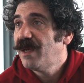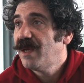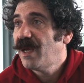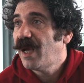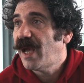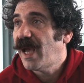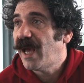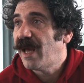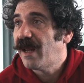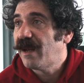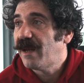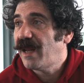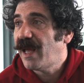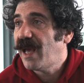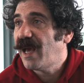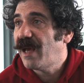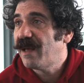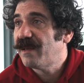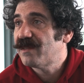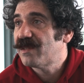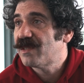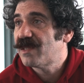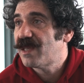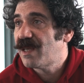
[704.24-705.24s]
and
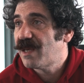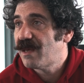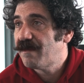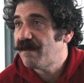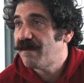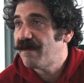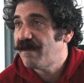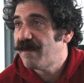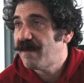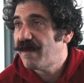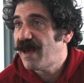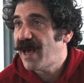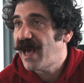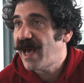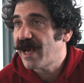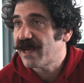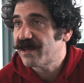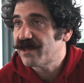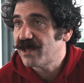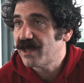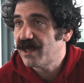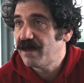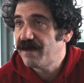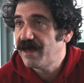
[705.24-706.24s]
has them
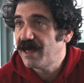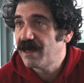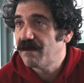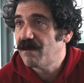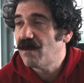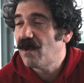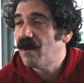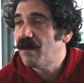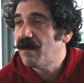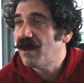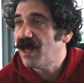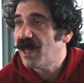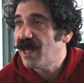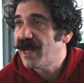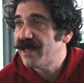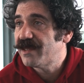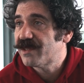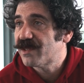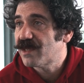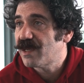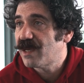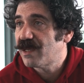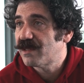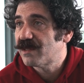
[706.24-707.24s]
actually being
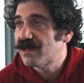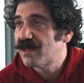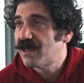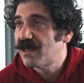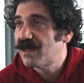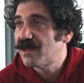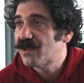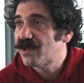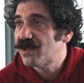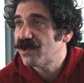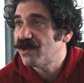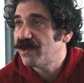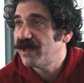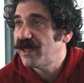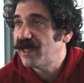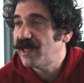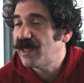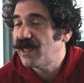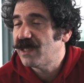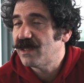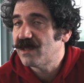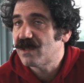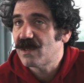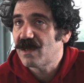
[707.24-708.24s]
mobilized onto the
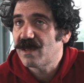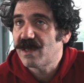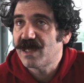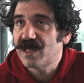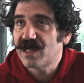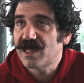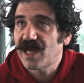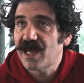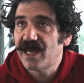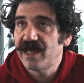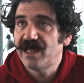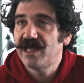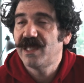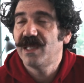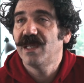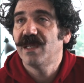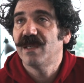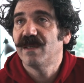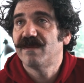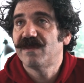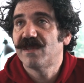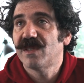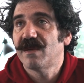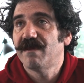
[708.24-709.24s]
street. And so this
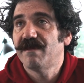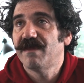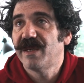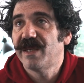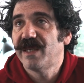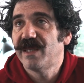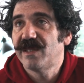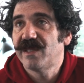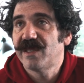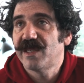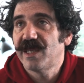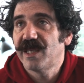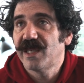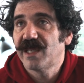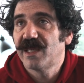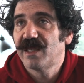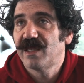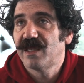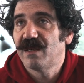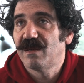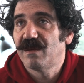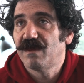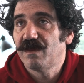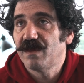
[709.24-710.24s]
idea of somebody sitting
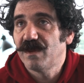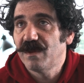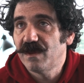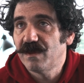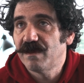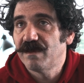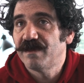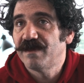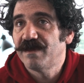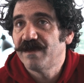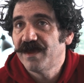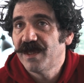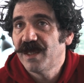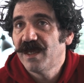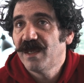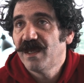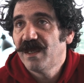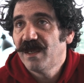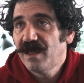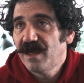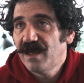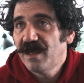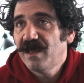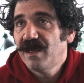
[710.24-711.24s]
in their room
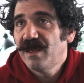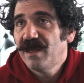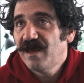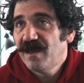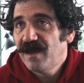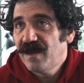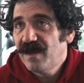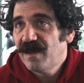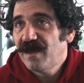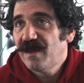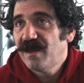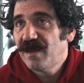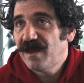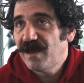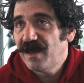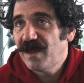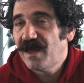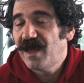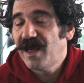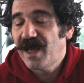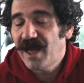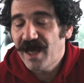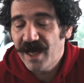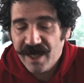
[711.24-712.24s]

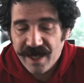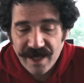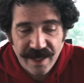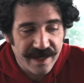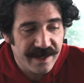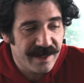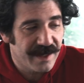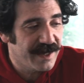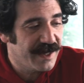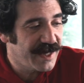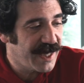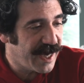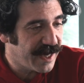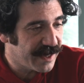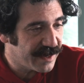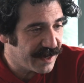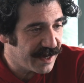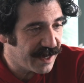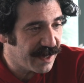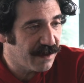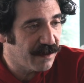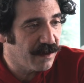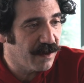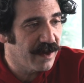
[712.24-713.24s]
in this
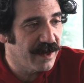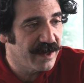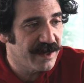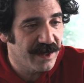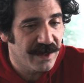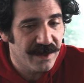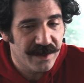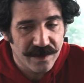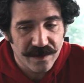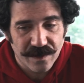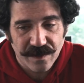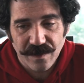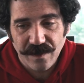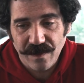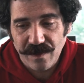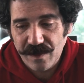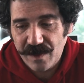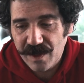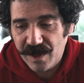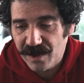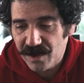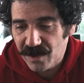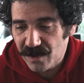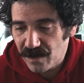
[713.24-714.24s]
text that Groys
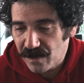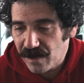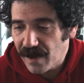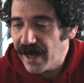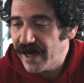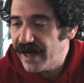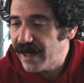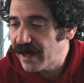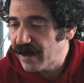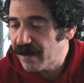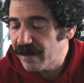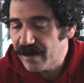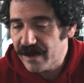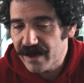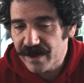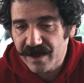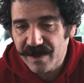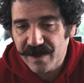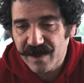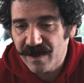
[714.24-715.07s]
is writing